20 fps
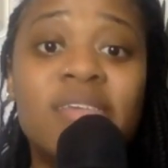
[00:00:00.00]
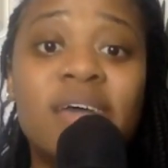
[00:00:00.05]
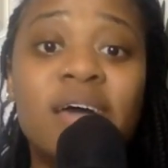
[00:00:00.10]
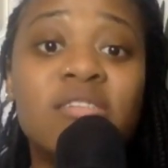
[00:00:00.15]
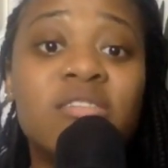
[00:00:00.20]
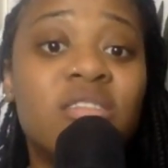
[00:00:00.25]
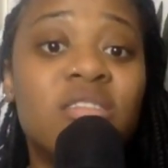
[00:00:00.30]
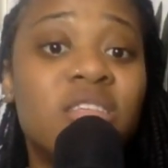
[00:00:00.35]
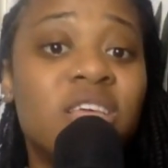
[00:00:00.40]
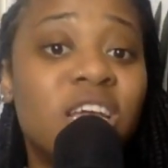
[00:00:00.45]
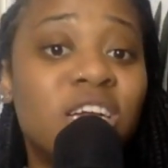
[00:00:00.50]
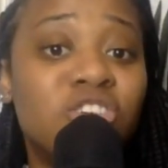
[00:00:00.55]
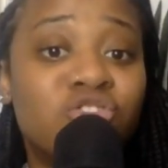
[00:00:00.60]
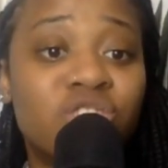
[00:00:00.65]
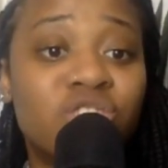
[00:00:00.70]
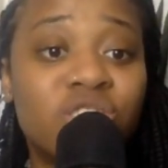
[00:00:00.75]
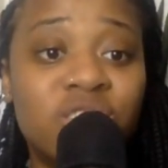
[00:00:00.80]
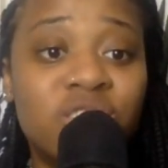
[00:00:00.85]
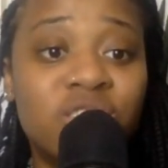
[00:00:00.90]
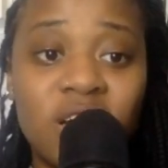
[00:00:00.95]
down to the
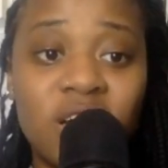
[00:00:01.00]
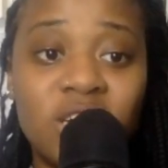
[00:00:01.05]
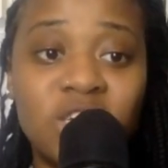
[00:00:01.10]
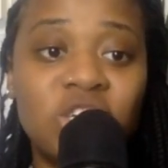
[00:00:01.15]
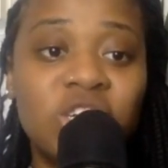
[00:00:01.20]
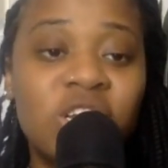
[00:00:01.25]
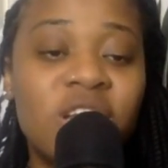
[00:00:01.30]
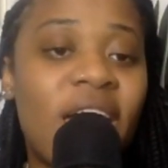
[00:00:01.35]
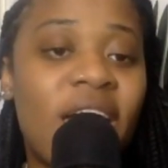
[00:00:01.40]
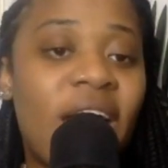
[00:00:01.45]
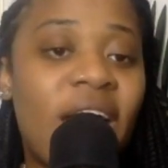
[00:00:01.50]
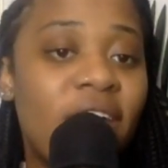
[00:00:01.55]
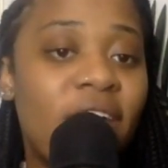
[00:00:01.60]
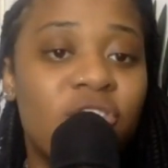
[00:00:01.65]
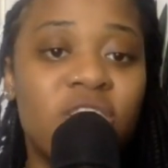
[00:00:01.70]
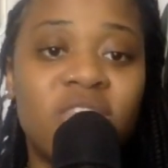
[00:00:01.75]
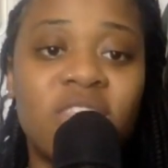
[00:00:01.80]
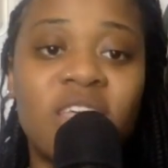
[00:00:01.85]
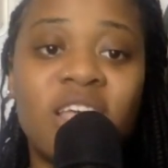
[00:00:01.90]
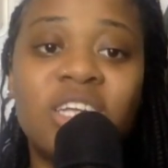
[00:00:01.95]
introduction,
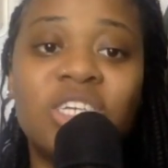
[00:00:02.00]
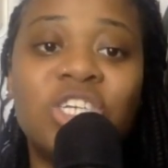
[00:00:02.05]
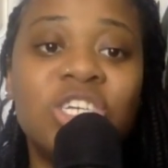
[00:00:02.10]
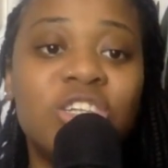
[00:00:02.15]
everything.